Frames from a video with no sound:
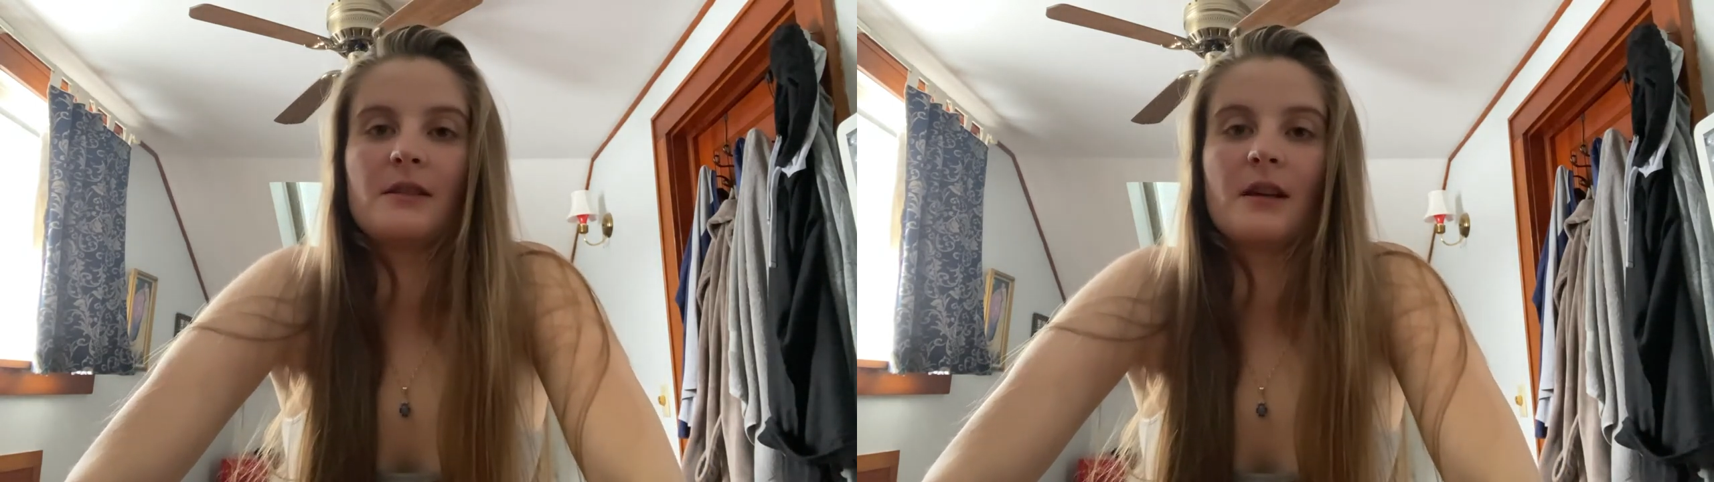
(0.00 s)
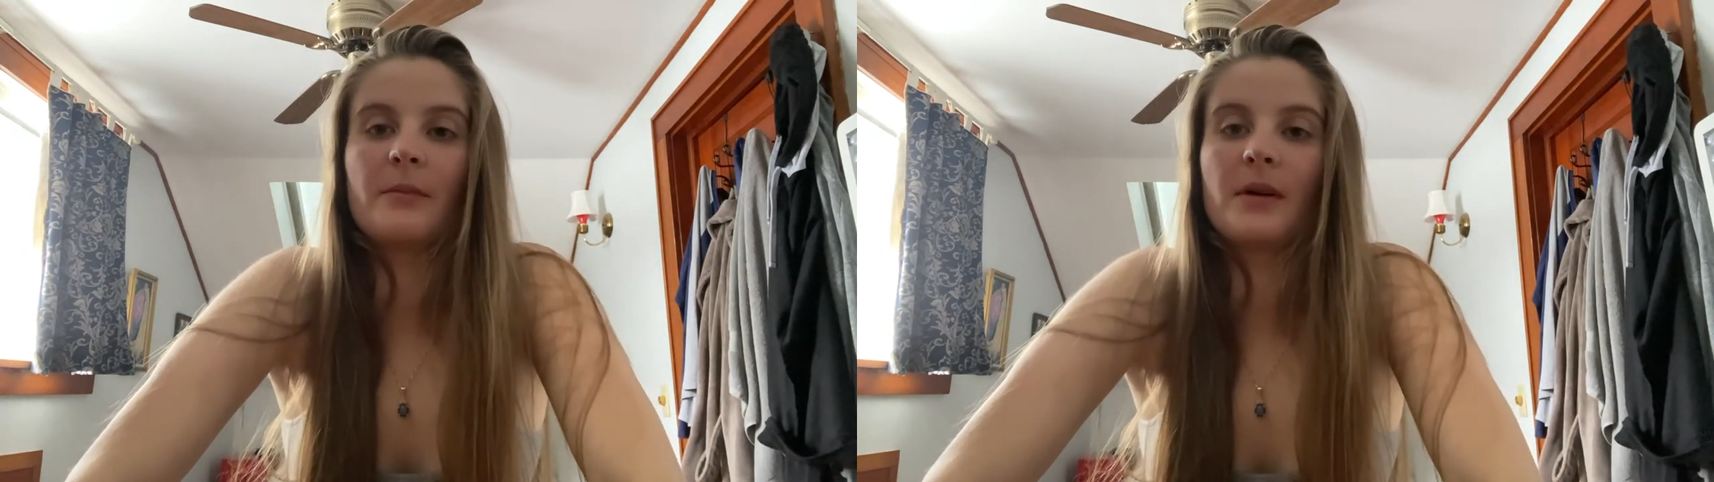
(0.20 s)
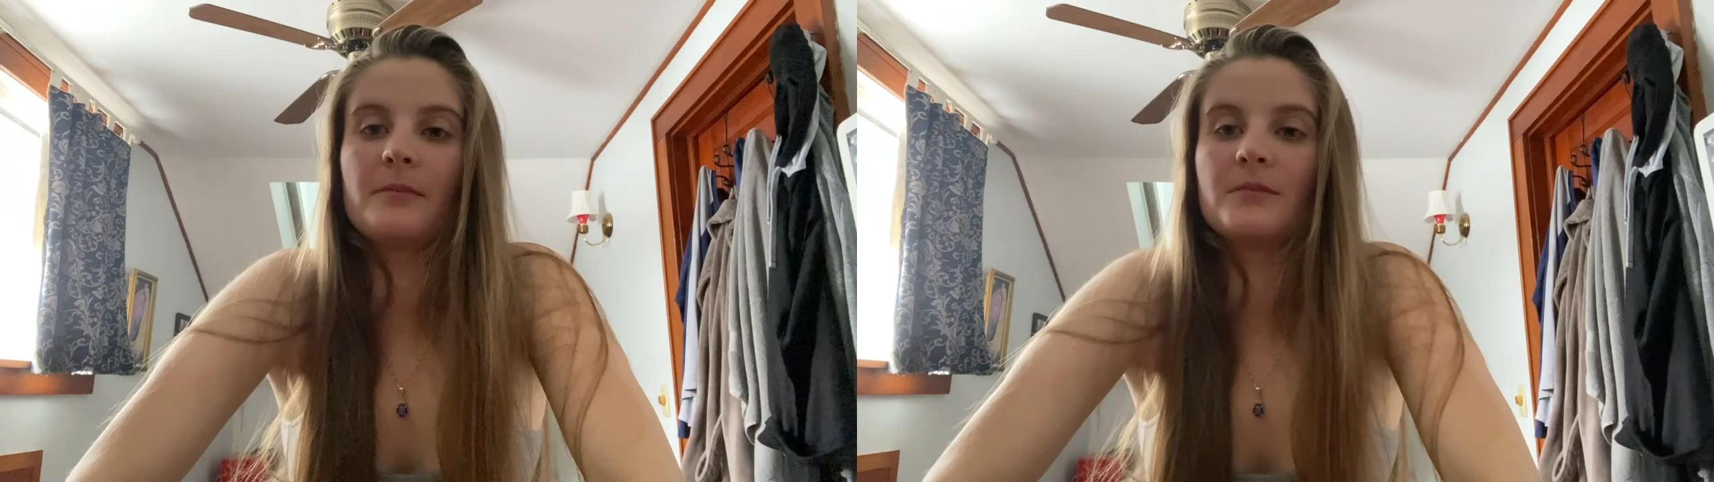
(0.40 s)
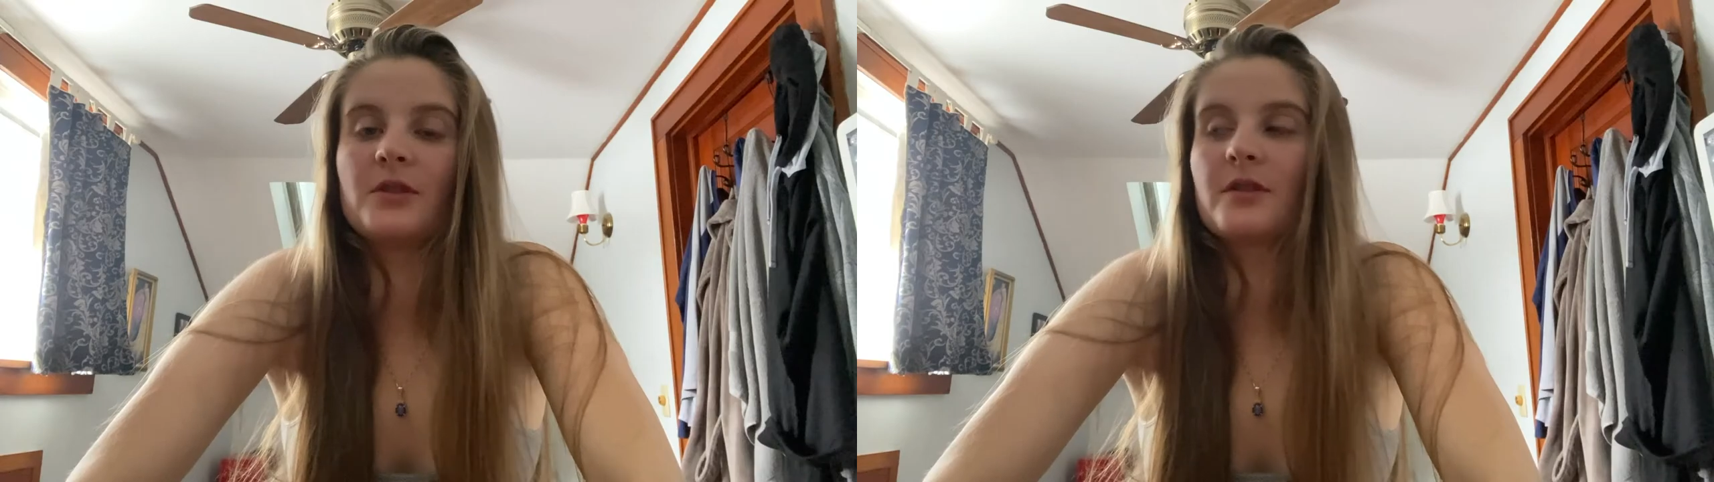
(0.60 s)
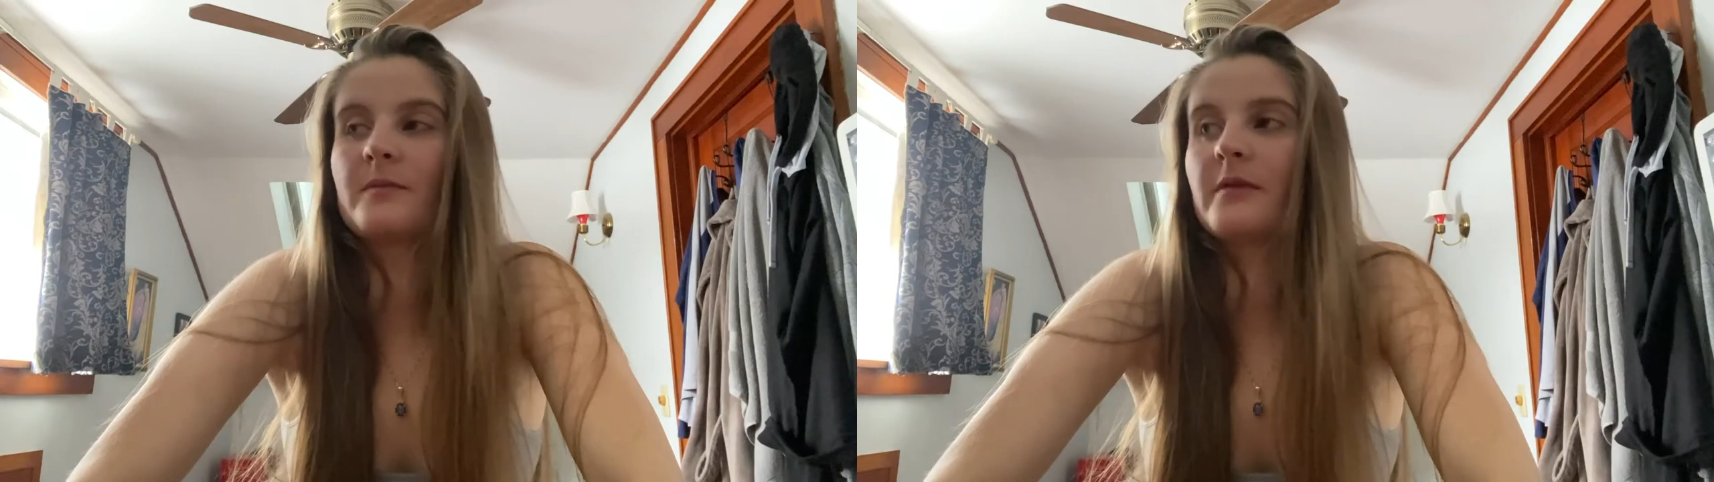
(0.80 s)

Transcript: come up just